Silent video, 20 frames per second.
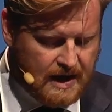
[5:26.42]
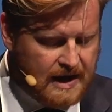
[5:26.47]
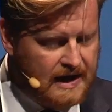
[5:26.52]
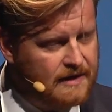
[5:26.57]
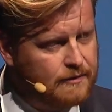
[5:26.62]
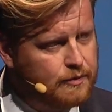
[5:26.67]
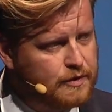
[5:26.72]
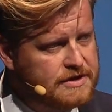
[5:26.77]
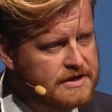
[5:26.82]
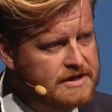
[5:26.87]

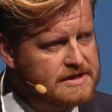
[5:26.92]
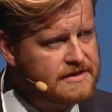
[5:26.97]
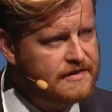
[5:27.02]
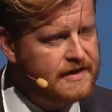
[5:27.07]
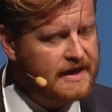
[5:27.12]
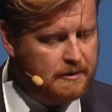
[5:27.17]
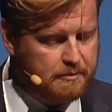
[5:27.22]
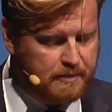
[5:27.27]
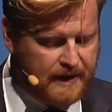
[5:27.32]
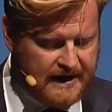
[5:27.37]
And if we just
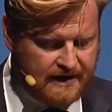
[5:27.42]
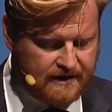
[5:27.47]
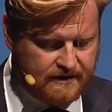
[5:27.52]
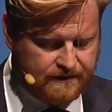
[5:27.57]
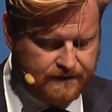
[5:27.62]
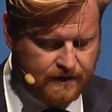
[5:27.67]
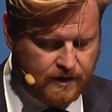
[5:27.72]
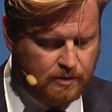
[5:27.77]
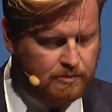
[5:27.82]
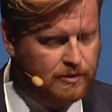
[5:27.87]
think back
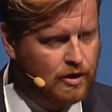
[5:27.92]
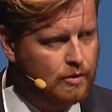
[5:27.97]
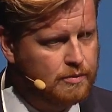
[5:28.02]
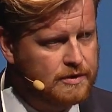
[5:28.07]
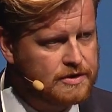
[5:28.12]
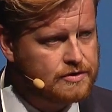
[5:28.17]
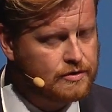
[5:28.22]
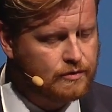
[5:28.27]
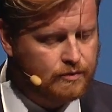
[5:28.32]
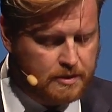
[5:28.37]
for a
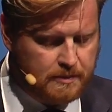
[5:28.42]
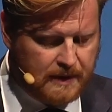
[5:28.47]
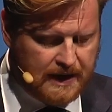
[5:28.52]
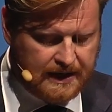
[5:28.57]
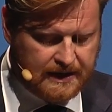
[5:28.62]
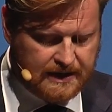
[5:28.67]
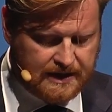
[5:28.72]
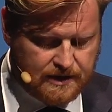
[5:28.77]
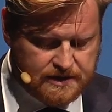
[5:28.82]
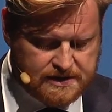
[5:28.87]
moment to
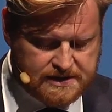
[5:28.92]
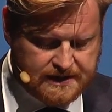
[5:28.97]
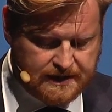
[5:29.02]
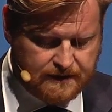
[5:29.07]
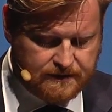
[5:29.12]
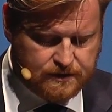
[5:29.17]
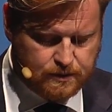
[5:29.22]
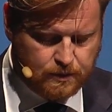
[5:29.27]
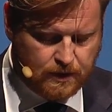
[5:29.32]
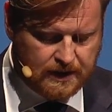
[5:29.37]
remind
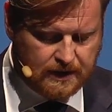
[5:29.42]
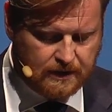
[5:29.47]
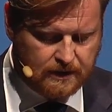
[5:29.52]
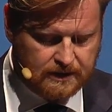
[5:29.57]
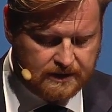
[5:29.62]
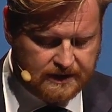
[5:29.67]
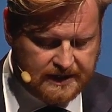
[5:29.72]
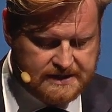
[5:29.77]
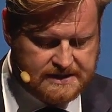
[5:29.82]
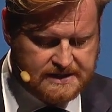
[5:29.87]
ourselves
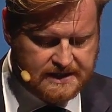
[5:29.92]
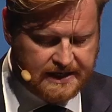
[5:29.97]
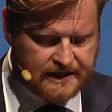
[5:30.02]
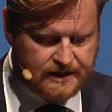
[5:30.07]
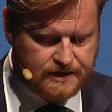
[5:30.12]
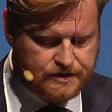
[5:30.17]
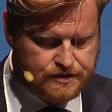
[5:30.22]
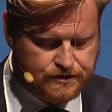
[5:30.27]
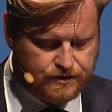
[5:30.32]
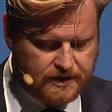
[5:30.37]
what this
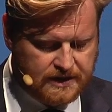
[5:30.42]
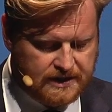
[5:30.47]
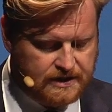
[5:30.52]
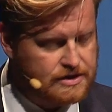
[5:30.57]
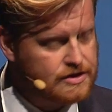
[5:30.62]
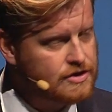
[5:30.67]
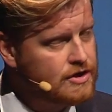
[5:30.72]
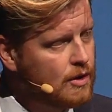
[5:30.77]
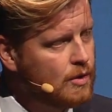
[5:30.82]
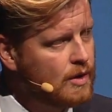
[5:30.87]
industry
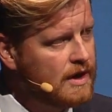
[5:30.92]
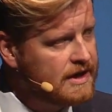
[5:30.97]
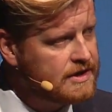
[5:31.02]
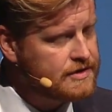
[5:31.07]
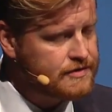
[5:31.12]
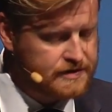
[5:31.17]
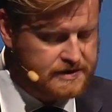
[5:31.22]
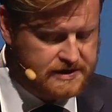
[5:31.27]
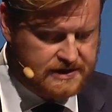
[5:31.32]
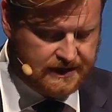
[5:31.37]
is so
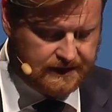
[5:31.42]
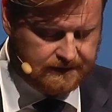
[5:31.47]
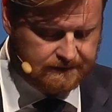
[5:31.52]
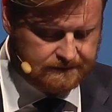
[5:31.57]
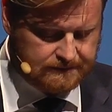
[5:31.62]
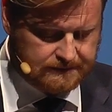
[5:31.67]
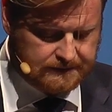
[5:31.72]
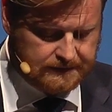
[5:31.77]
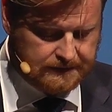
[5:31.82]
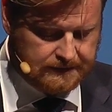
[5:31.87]
interesting,
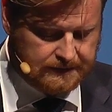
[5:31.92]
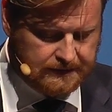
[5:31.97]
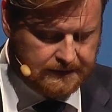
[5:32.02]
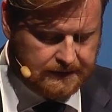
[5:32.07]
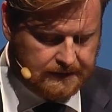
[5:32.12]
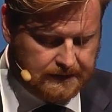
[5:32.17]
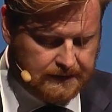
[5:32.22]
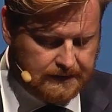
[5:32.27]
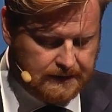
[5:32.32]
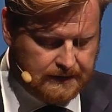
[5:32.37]

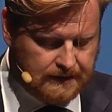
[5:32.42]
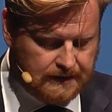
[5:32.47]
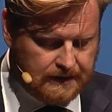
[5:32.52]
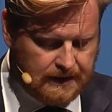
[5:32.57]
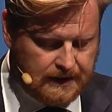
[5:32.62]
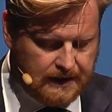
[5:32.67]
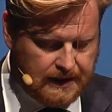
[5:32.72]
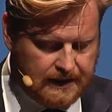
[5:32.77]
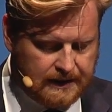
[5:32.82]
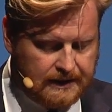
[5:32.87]

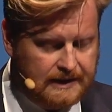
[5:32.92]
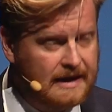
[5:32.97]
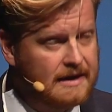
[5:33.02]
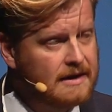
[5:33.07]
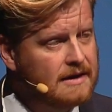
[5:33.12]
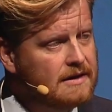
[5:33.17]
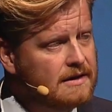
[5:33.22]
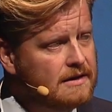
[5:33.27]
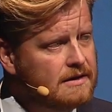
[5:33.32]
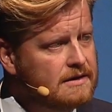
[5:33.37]
and
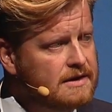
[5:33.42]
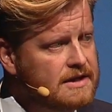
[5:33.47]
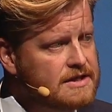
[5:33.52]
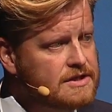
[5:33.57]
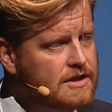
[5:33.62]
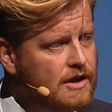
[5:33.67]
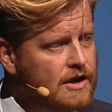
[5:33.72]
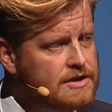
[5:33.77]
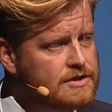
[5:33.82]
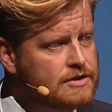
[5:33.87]
then
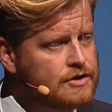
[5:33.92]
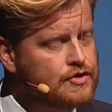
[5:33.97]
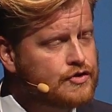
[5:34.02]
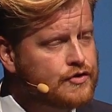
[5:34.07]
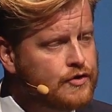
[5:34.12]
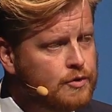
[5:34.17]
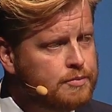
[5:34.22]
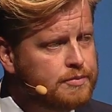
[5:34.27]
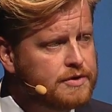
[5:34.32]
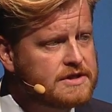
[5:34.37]
discuss the
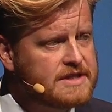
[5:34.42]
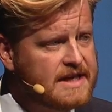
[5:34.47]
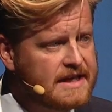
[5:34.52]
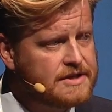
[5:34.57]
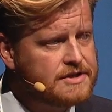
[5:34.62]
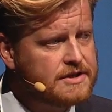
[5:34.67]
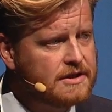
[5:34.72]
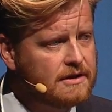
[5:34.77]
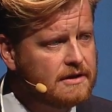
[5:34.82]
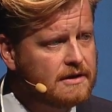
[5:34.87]
true
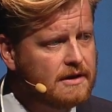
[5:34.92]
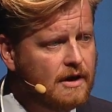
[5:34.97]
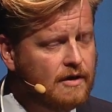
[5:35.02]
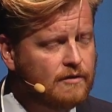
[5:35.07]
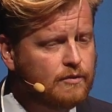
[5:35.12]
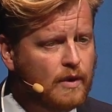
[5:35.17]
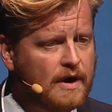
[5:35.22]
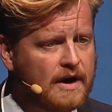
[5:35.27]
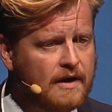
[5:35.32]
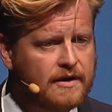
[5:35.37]
potential
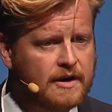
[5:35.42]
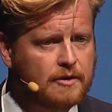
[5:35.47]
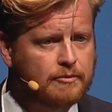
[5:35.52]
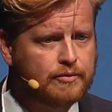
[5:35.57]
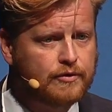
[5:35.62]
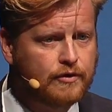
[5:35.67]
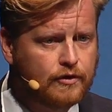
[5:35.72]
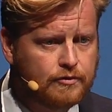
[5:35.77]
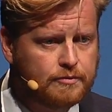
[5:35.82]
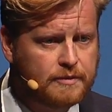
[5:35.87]
of where the
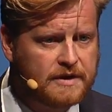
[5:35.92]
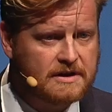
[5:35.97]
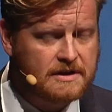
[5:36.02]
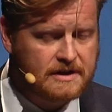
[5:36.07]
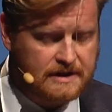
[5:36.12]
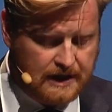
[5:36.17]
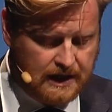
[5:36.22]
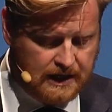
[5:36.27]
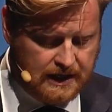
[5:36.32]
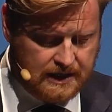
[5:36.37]

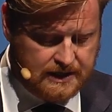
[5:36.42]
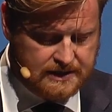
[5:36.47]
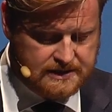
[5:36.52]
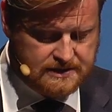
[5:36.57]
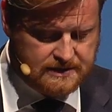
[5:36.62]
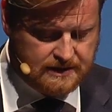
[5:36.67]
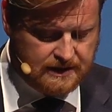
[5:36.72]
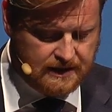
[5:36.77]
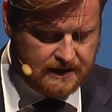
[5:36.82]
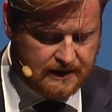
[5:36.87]
improvement
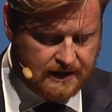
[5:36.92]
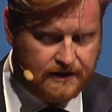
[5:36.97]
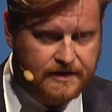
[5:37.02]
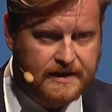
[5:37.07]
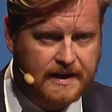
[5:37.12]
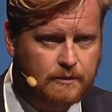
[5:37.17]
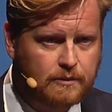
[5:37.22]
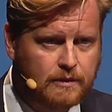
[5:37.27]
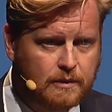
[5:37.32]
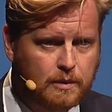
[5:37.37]
lies, I
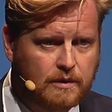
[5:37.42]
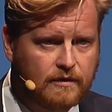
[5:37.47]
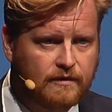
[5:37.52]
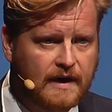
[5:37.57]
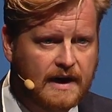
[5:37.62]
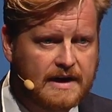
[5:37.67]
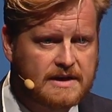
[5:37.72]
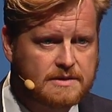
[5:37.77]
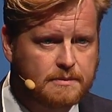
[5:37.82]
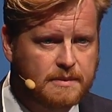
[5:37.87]
think we will
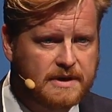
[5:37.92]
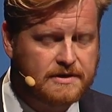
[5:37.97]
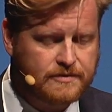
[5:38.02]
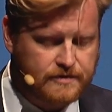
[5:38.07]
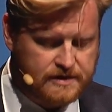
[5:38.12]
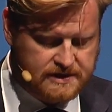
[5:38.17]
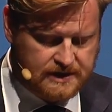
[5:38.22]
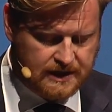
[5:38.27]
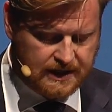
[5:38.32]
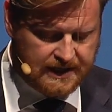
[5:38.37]
find some
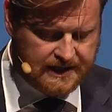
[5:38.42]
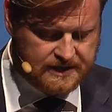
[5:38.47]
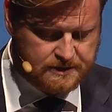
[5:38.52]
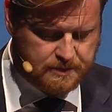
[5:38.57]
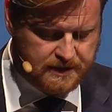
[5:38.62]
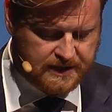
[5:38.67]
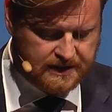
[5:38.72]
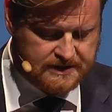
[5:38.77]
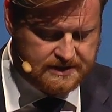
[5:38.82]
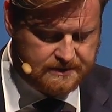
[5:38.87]
interesting
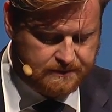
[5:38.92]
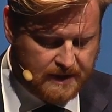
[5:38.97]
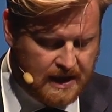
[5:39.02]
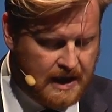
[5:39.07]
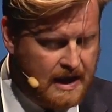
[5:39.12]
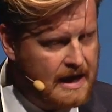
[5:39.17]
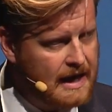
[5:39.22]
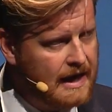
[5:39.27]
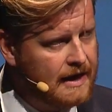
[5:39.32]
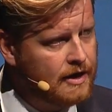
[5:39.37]
aspects.
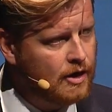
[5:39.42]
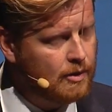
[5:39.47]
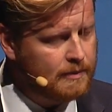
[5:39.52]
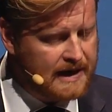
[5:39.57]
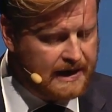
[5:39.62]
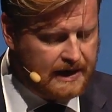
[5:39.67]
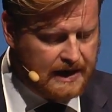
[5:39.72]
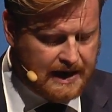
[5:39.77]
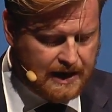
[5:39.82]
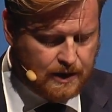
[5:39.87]
And no
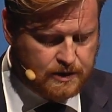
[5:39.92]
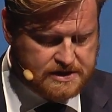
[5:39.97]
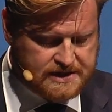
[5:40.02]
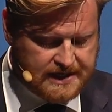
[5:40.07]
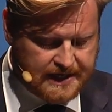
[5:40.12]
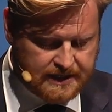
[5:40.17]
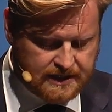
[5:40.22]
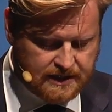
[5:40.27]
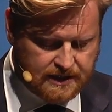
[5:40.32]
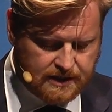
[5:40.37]
matter how
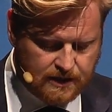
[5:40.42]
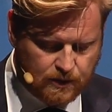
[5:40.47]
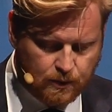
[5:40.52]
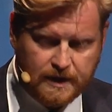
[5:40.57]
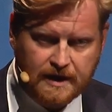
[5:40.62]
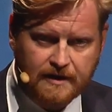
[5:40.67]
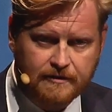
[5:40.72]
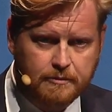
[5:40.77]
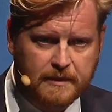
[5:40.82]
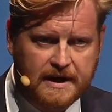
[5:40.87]
technical
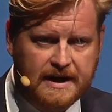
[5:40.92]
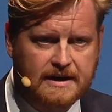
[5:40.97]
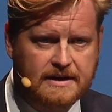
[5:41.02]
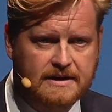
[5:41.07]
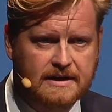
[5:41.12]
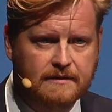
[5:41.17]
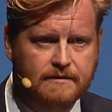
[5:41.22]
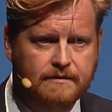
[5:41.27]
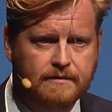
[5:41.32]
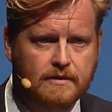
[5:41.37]
we have made
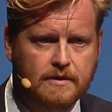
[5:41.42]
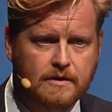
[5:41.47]
the